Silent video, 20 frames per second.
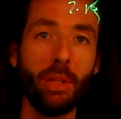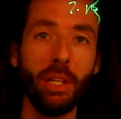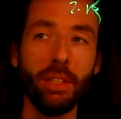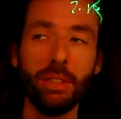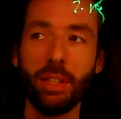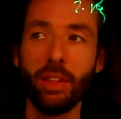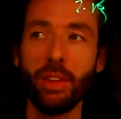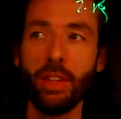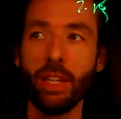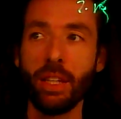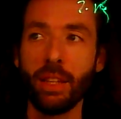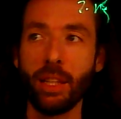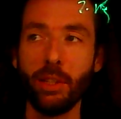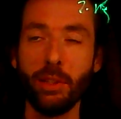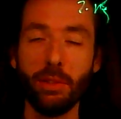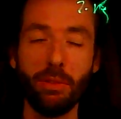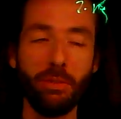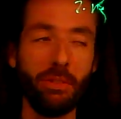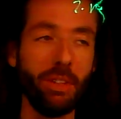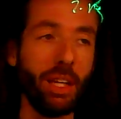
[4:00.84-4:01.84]
does the thing that
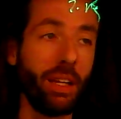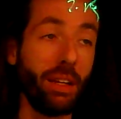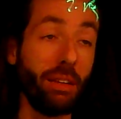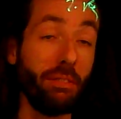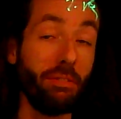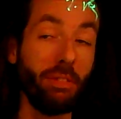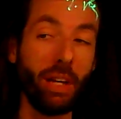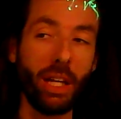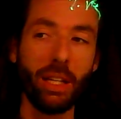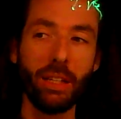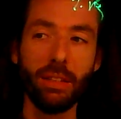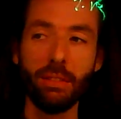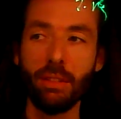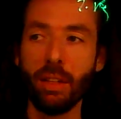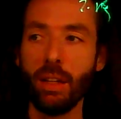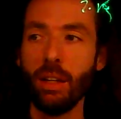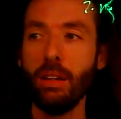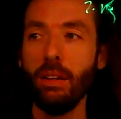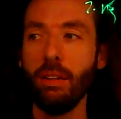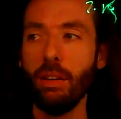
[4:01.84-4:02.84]
you fed it
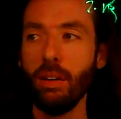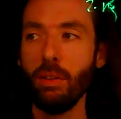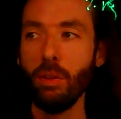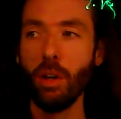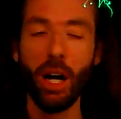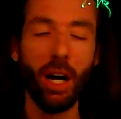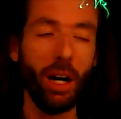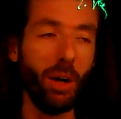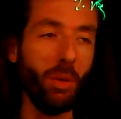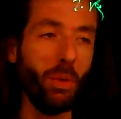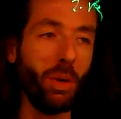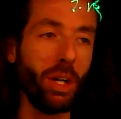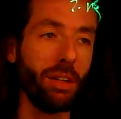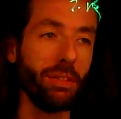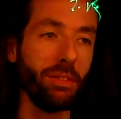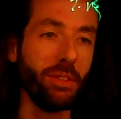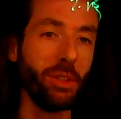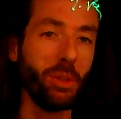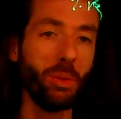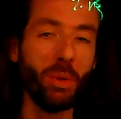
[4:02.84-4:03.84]

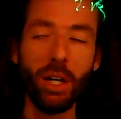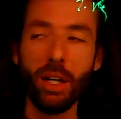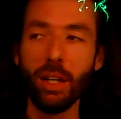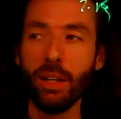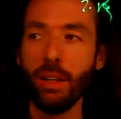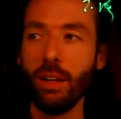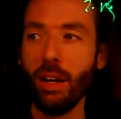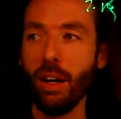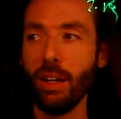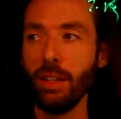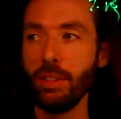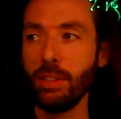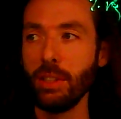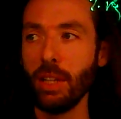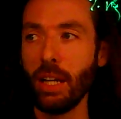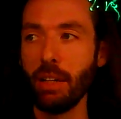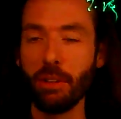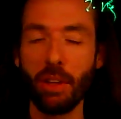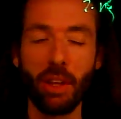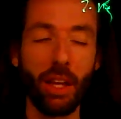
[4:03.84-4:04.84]
whatever you want, or to
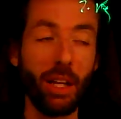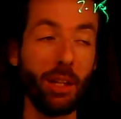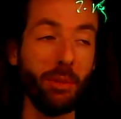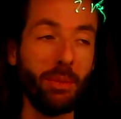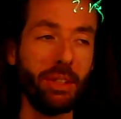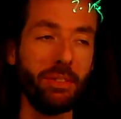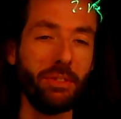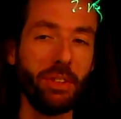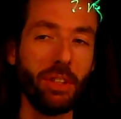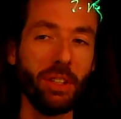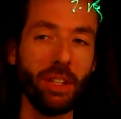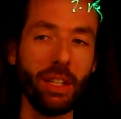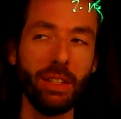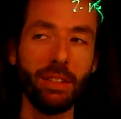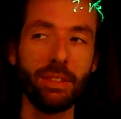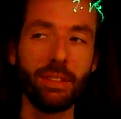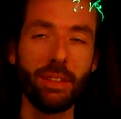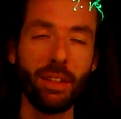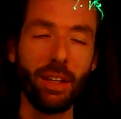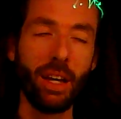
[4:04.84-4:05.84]
every element of your
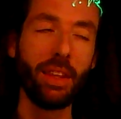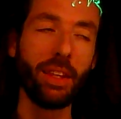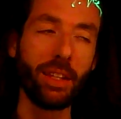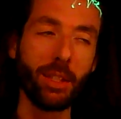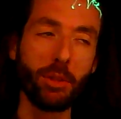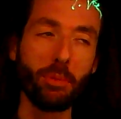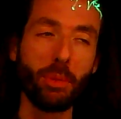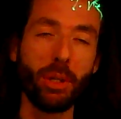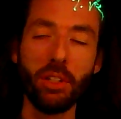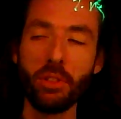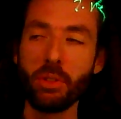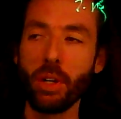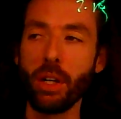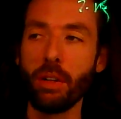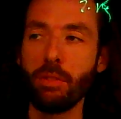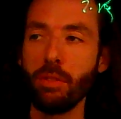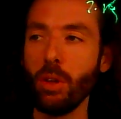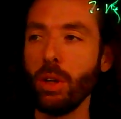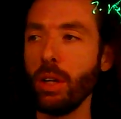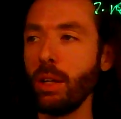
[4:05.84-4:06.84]
list. I think it's pretty
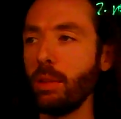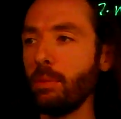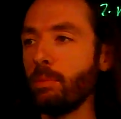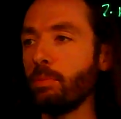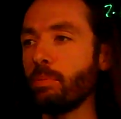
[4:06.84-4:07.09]
straightforward.